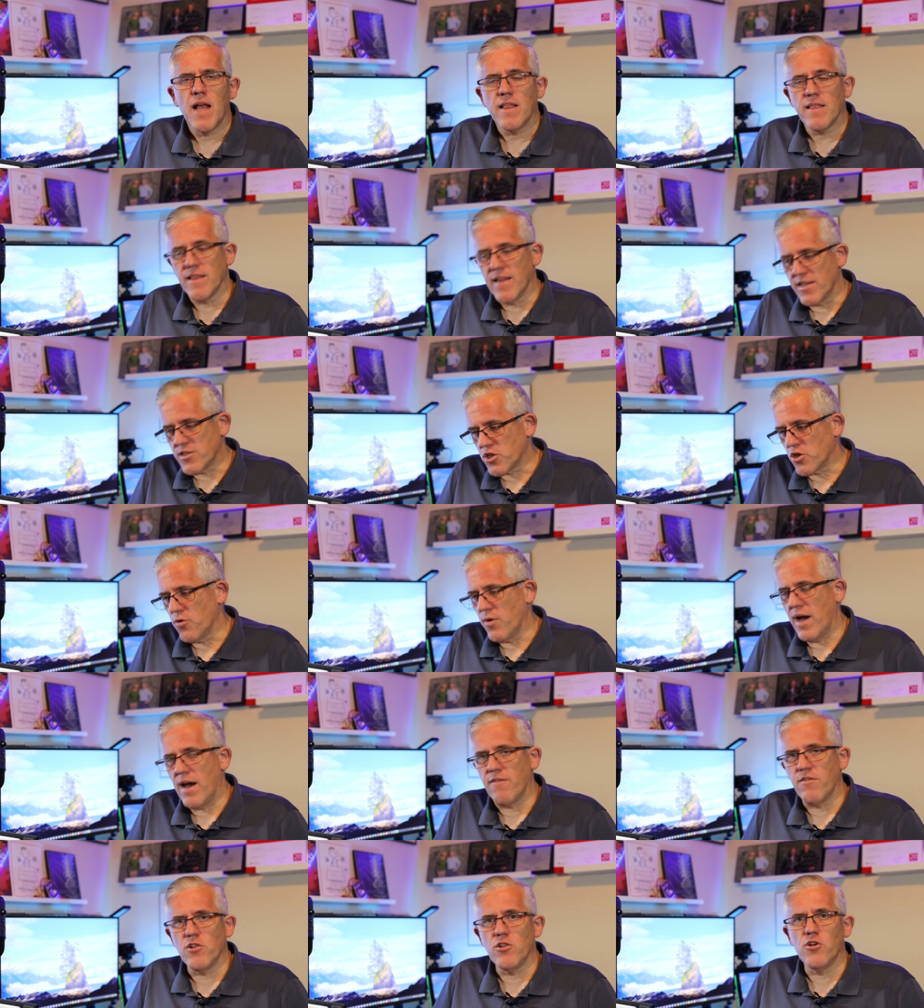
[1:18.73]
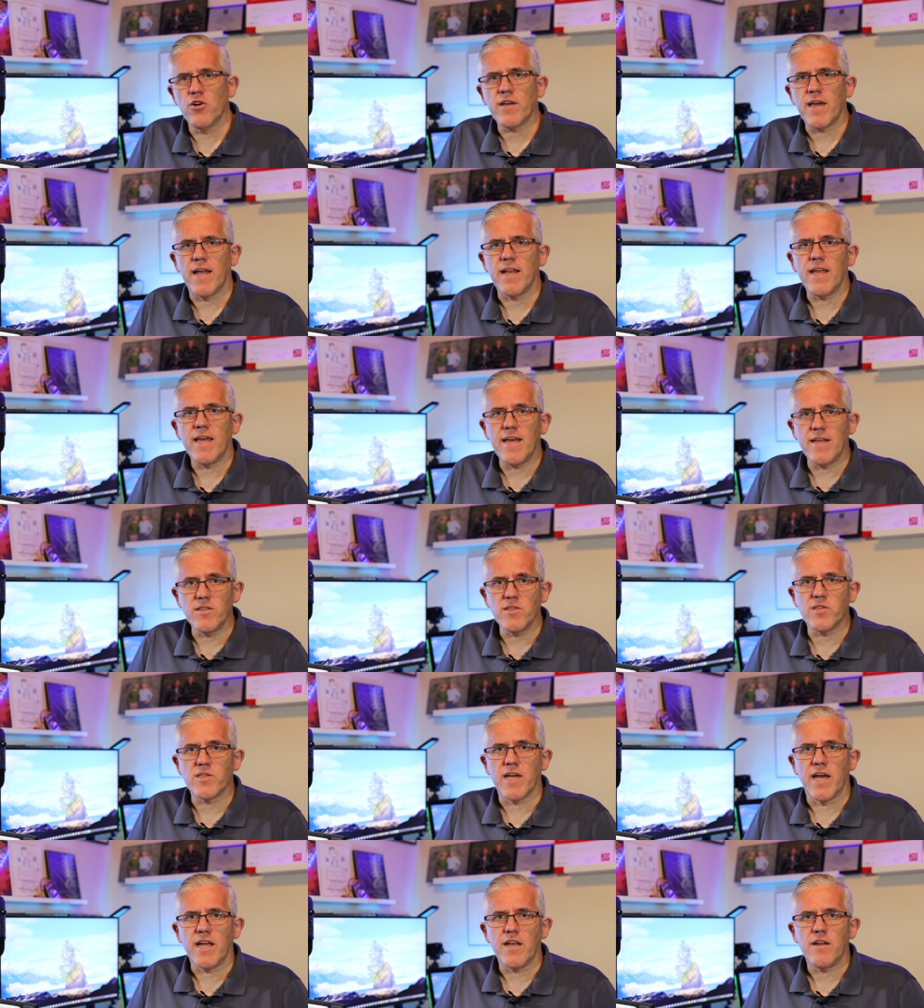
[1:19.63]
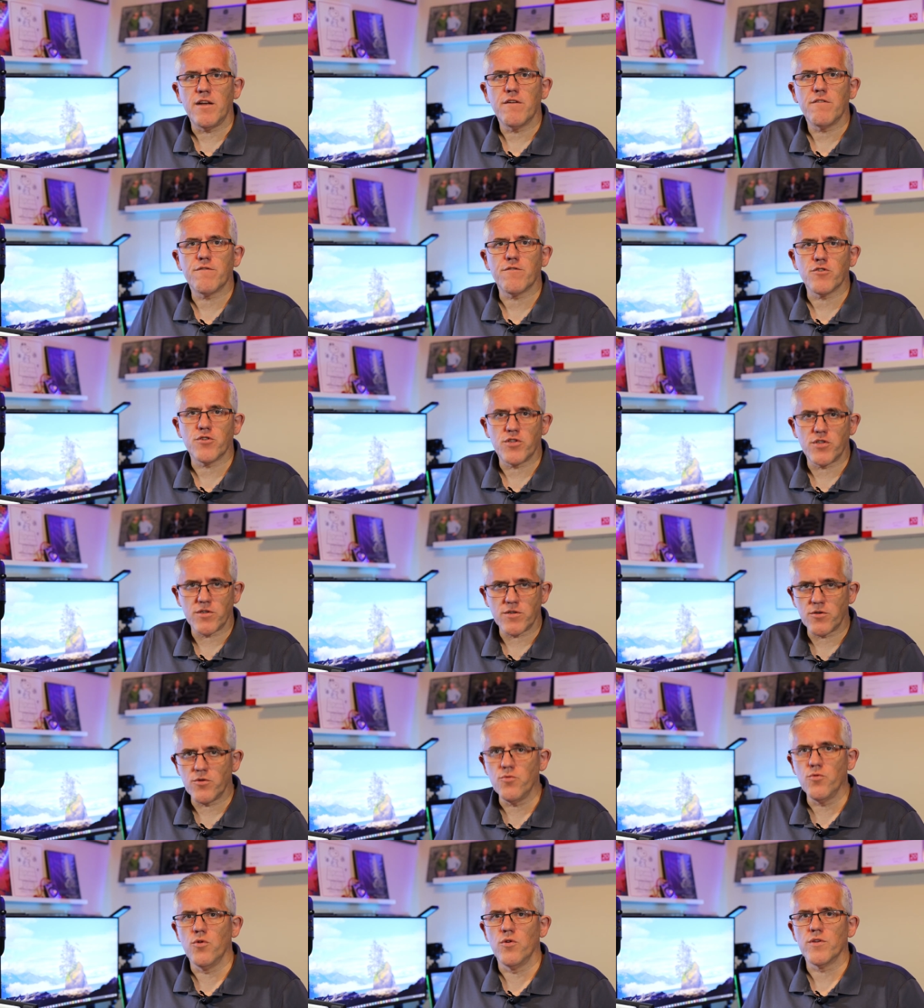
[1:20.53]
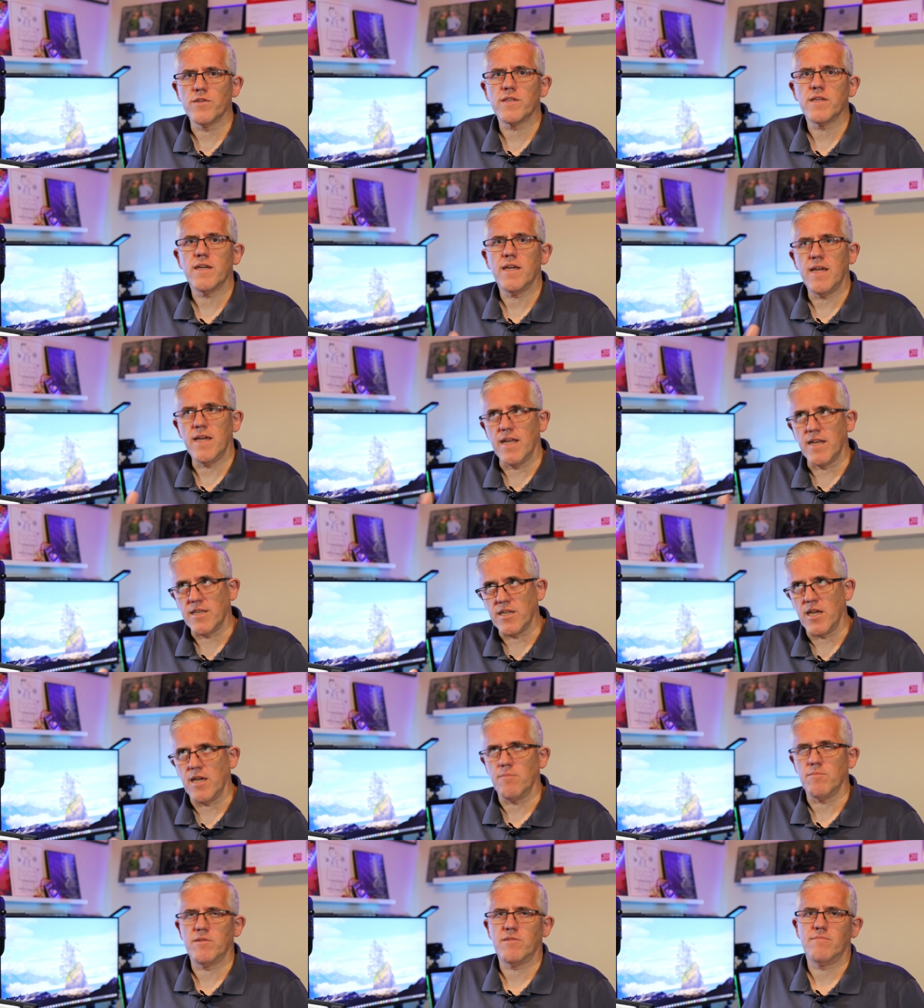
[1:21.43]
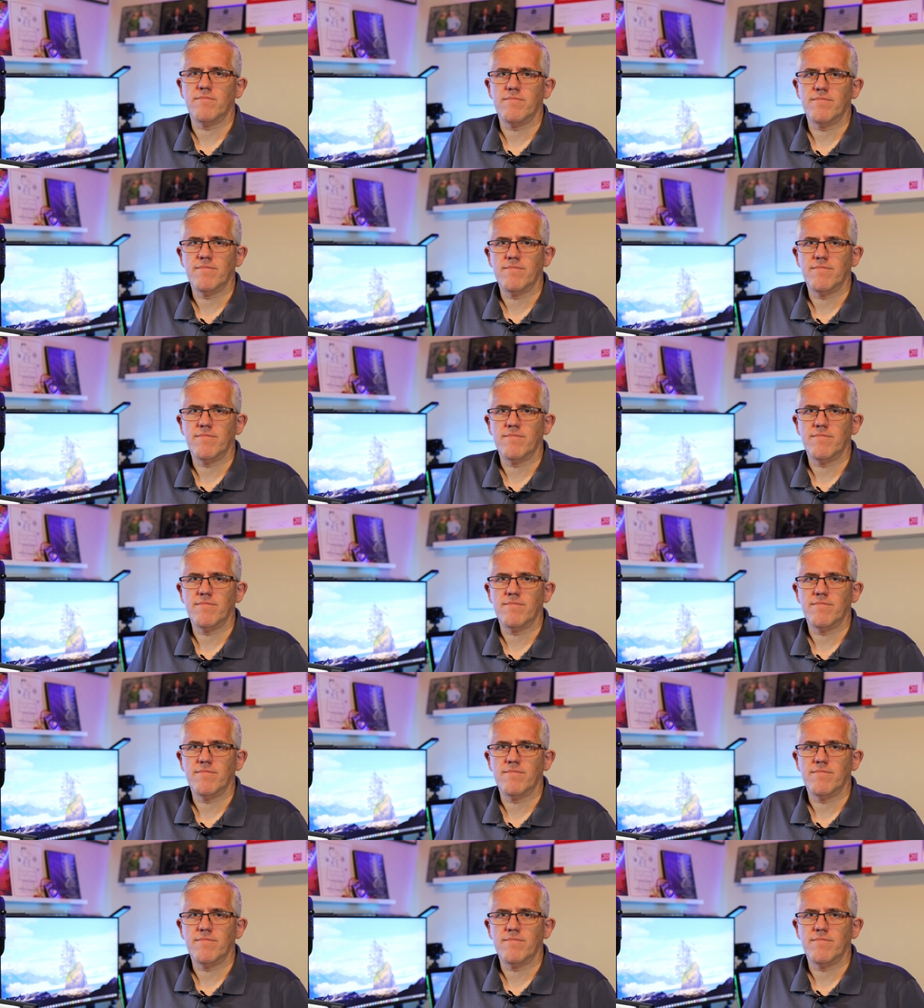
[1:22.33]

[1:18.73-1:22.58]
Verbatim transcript: Let's go have a look at Insight for Schools in Teams.